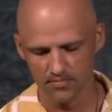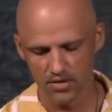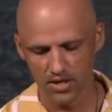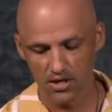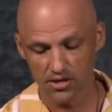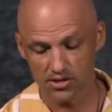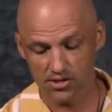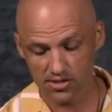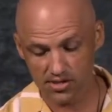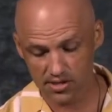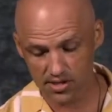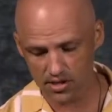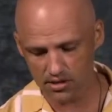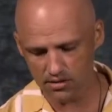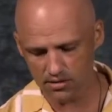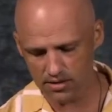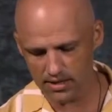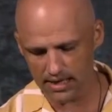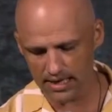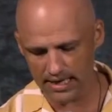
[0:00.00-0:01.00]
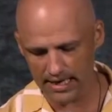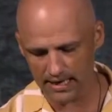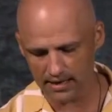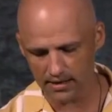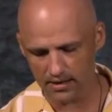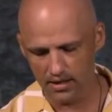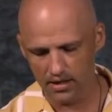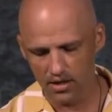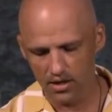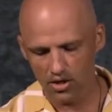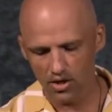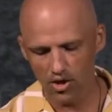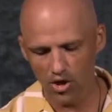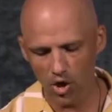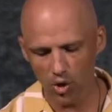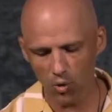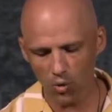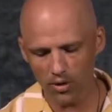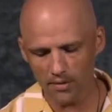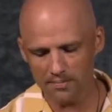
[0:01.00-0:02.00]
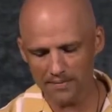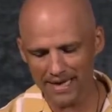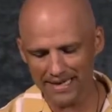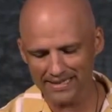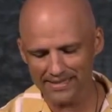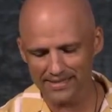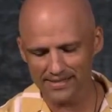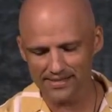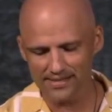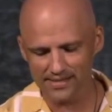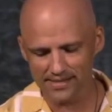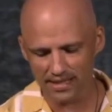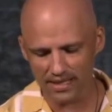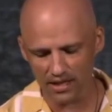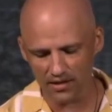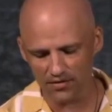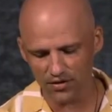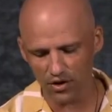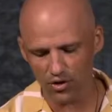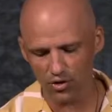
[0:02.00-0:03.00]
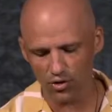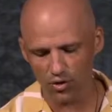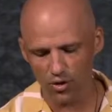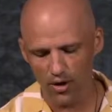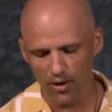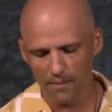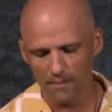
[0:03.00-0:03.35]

So that no one may deceive you